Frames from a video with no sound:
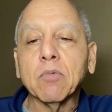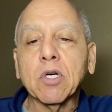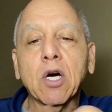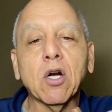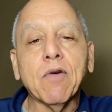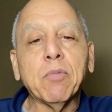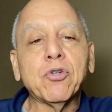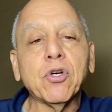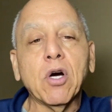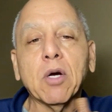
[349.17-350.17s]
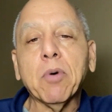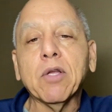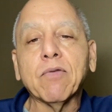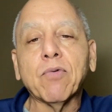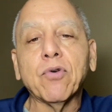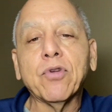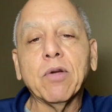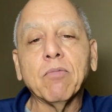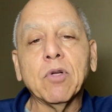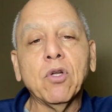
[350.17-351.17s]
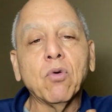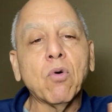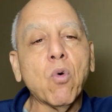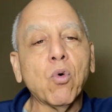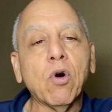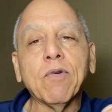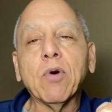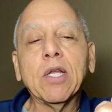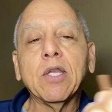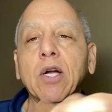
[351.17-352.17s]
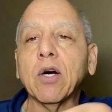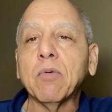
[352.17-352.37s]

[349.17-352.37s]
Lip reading: Cut off a chunk about the first little quarter of it right there.